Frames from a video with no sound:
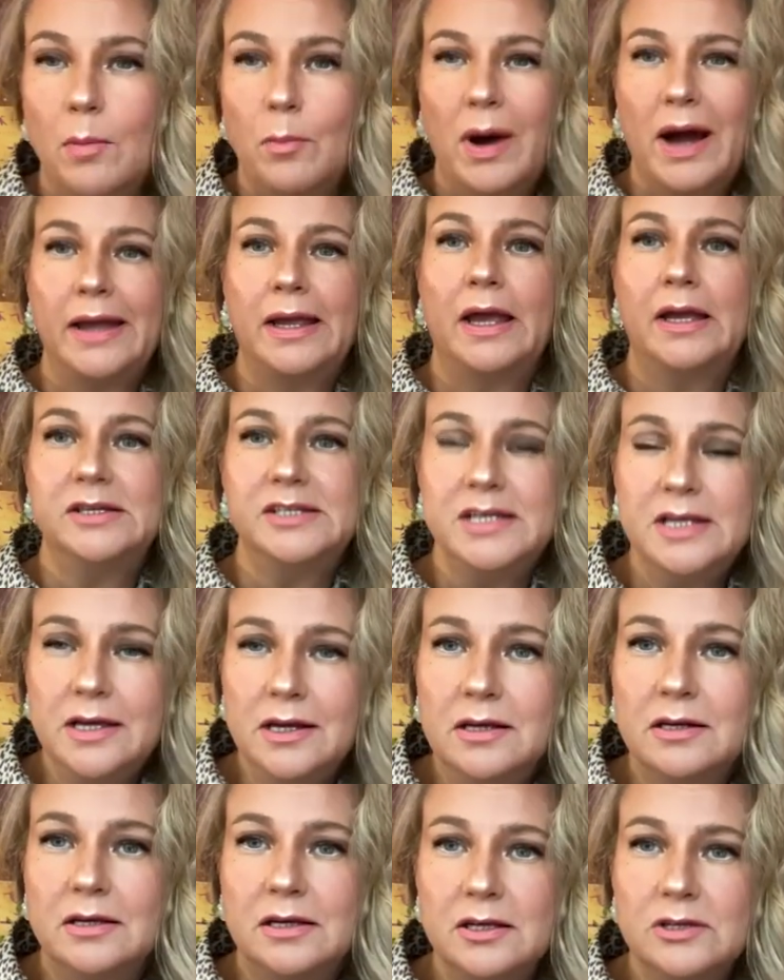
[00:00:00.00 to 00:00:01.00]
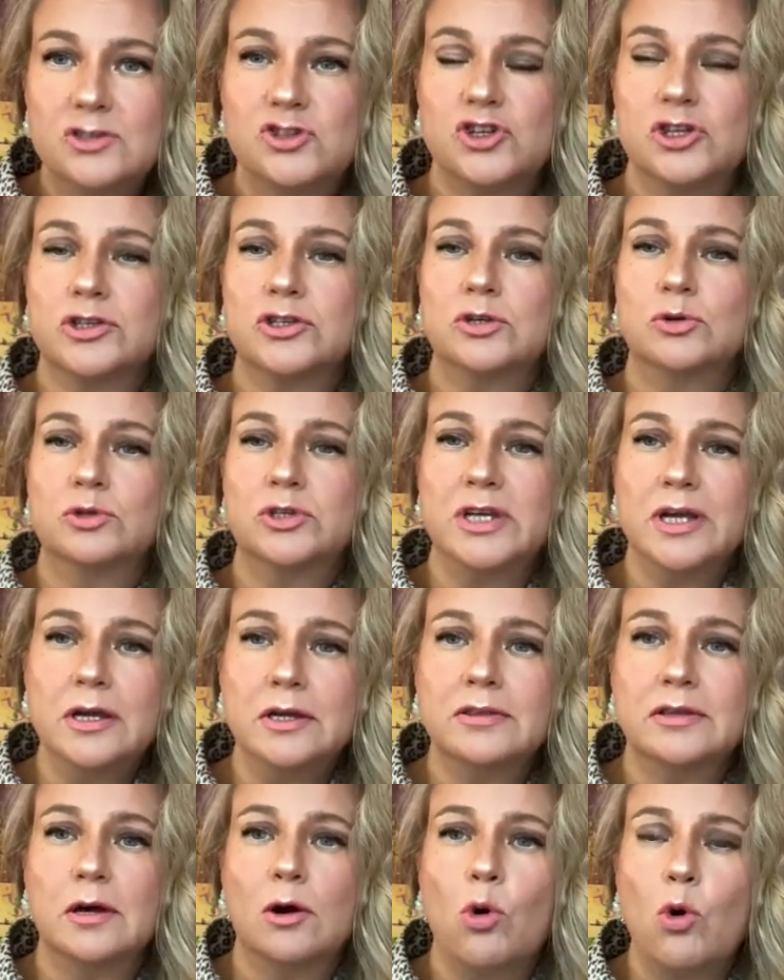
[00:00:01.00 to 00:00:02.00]
My idea is just to
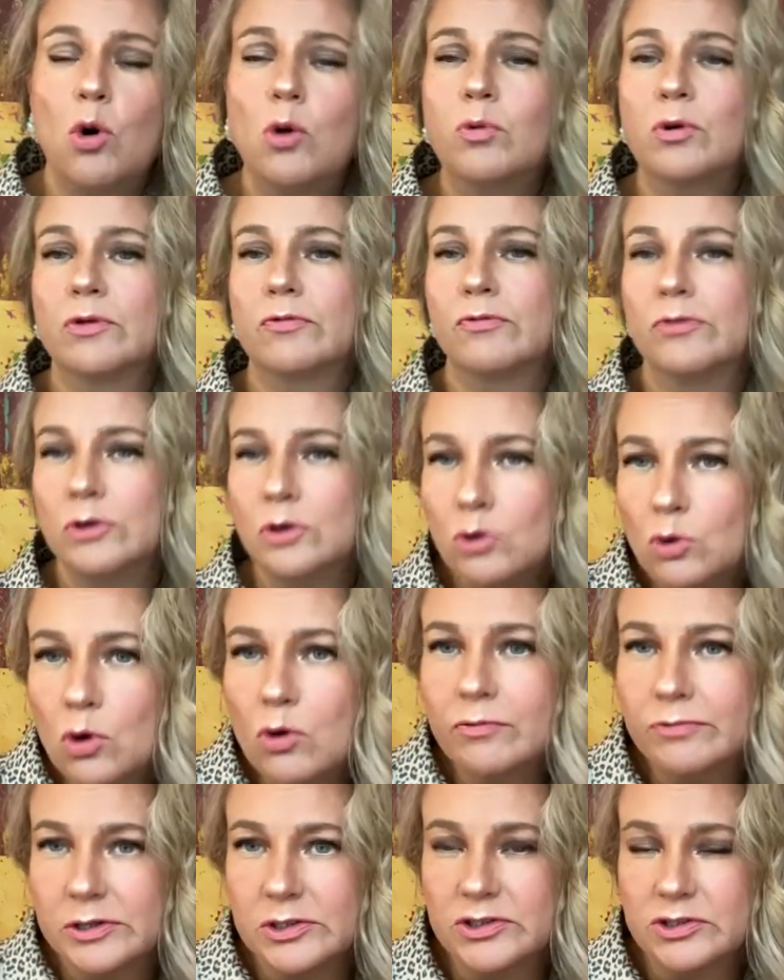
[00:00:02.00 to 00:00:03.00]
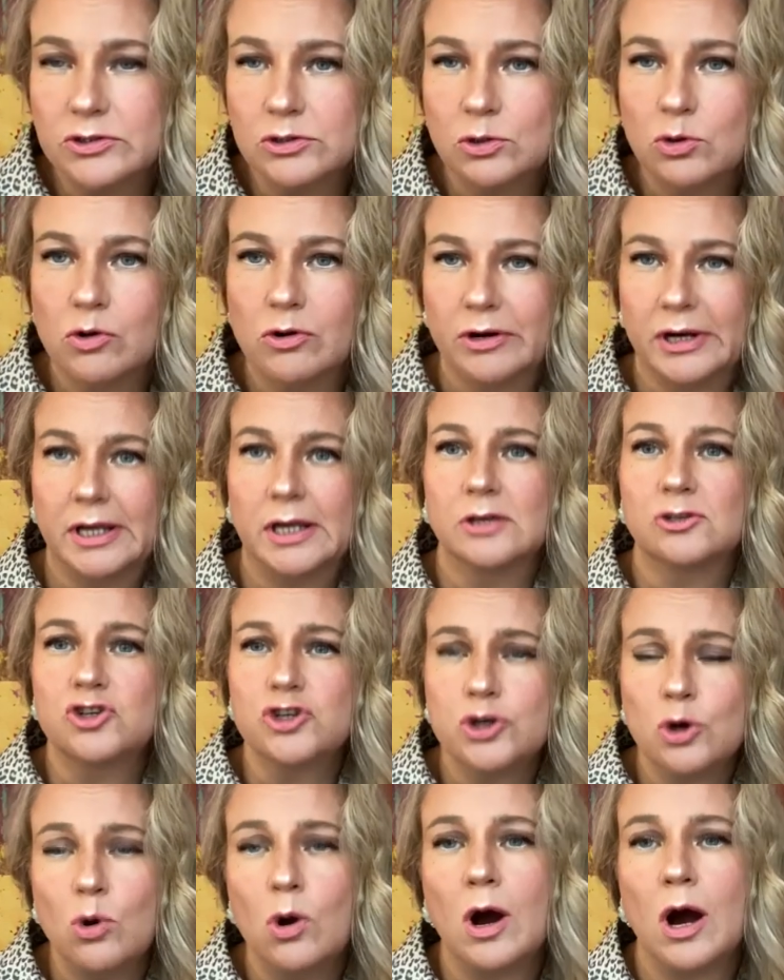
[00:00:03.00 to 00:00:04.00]
take the overview of the story and
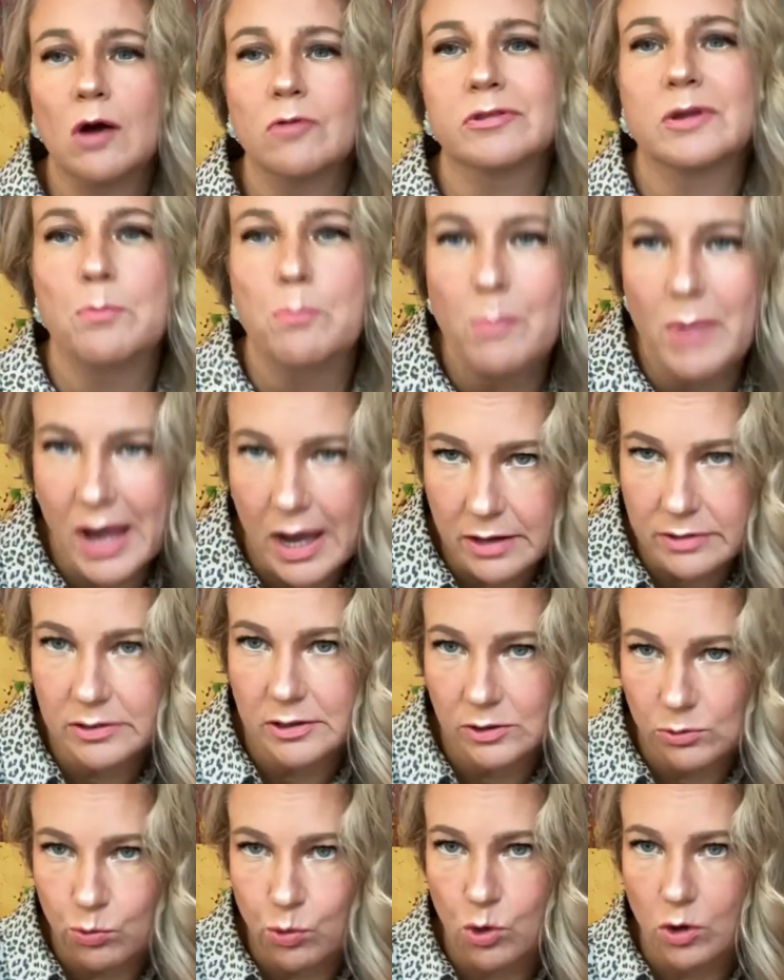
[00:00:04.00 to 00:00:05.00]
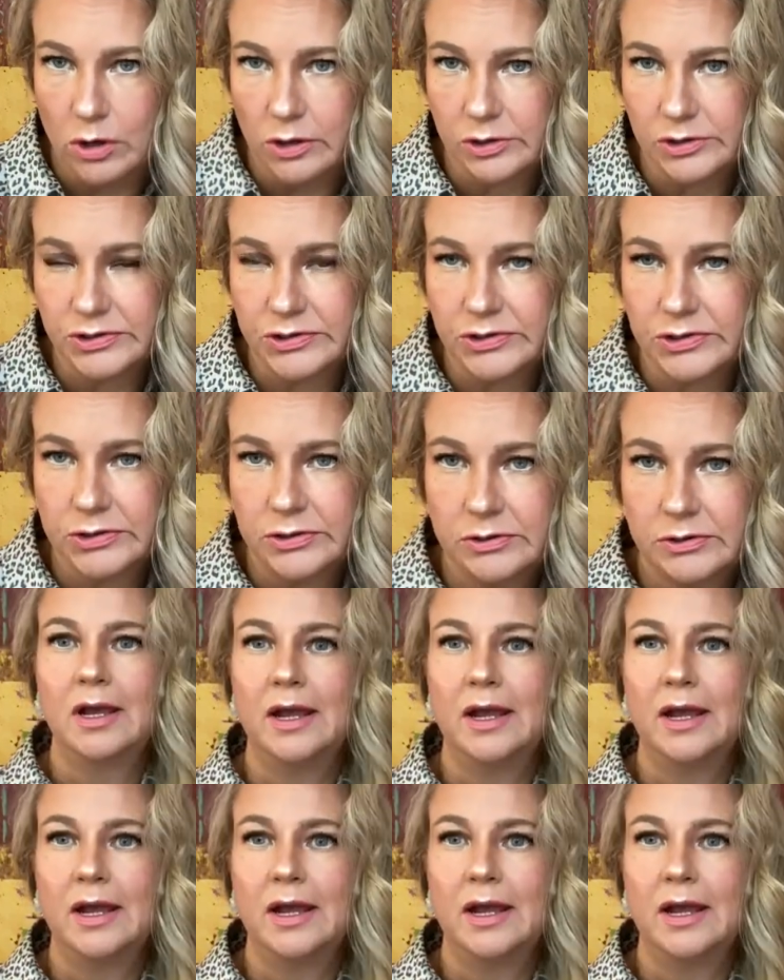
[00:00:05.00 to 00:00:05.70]
show how the method works